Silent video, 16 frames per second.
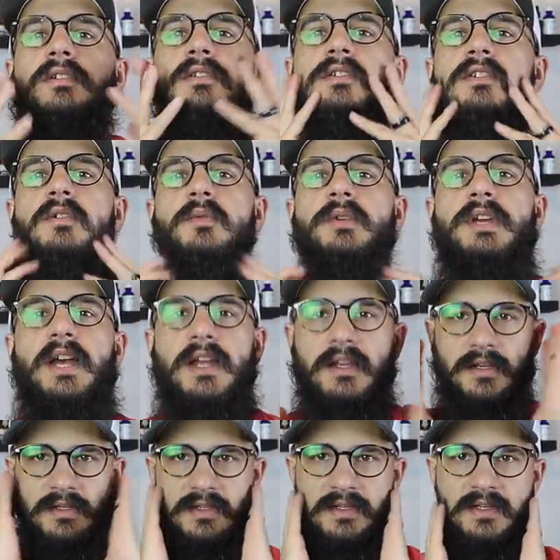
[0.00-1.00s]
So we
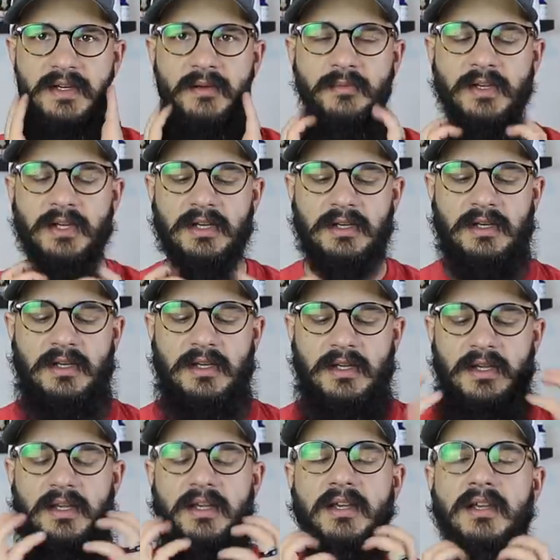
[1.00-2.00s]
got cinnamon,
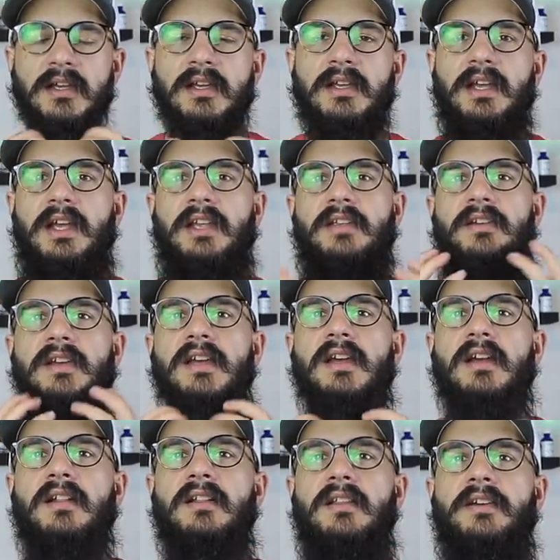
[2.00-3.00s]
and you
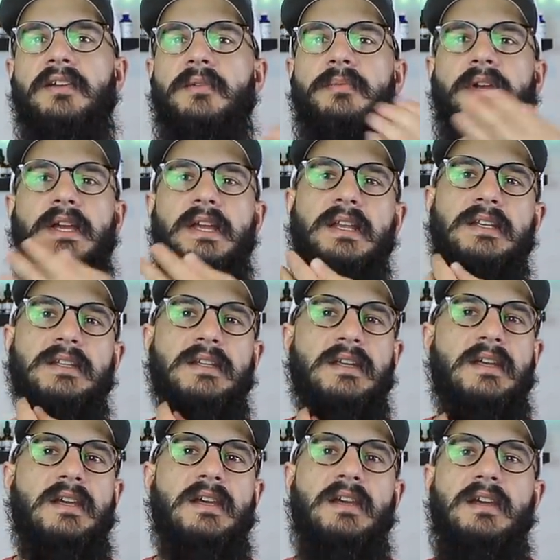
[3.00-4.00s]
get a little bit,
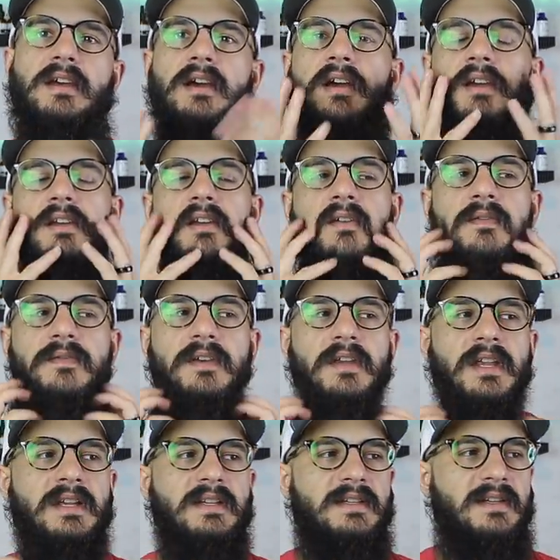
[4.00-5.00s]
uh, you can
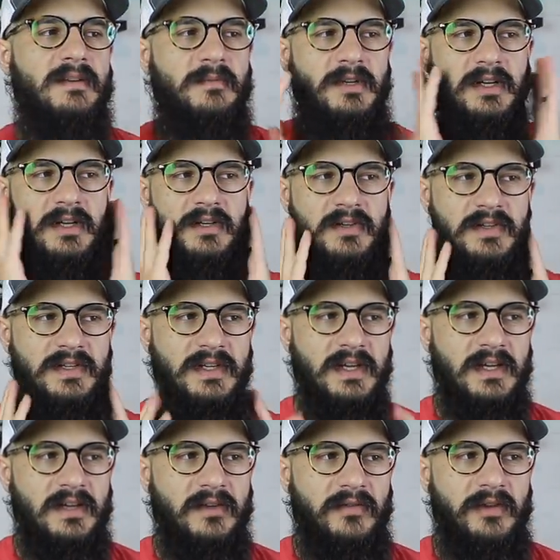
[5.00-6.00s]
feel that cinnamon on your
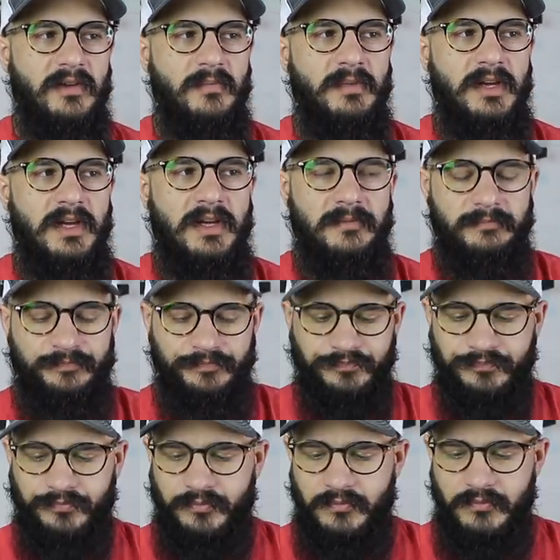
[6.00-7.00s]
skin a little bit,
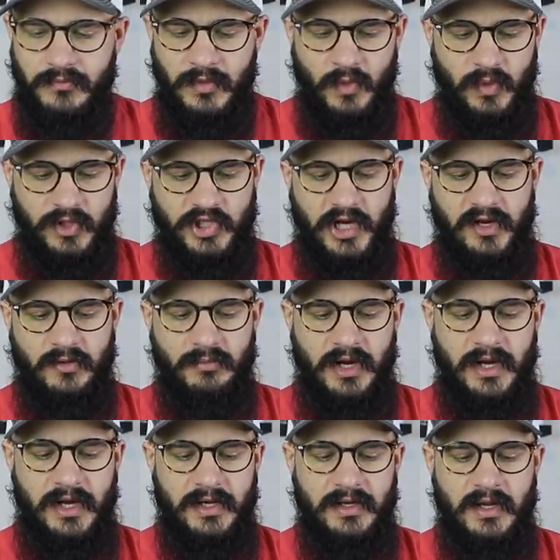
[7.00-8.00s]
which I don't
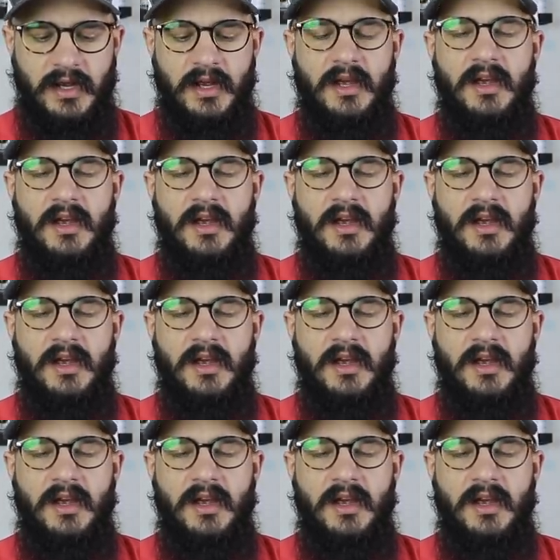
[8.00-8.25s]
mind.